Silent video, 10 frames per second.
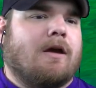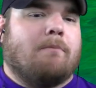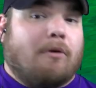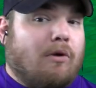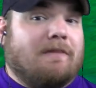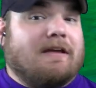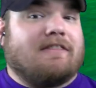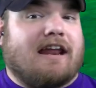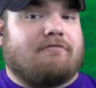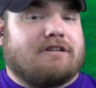But one thing
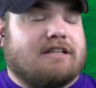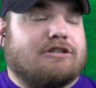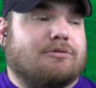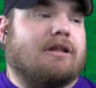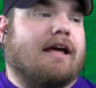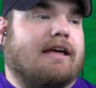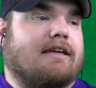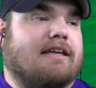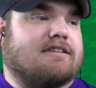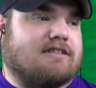that I really do
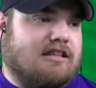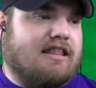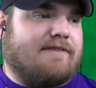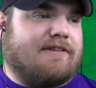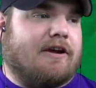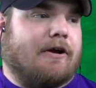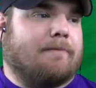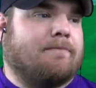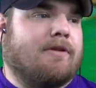like is to the left here,